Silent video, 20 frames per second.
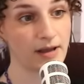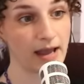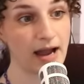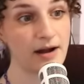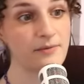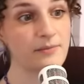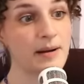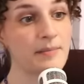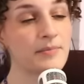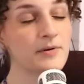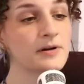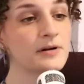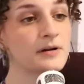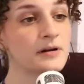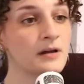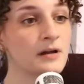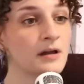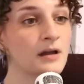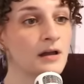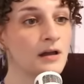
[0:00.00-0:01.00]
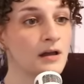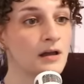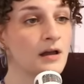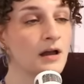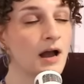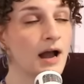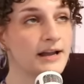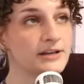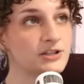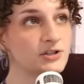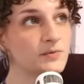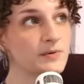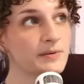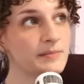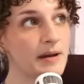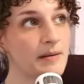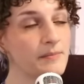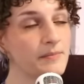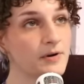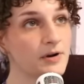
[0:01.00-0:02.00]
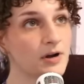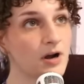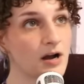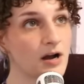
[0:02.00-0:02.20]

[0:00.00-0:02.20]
okay. I remember, I do remember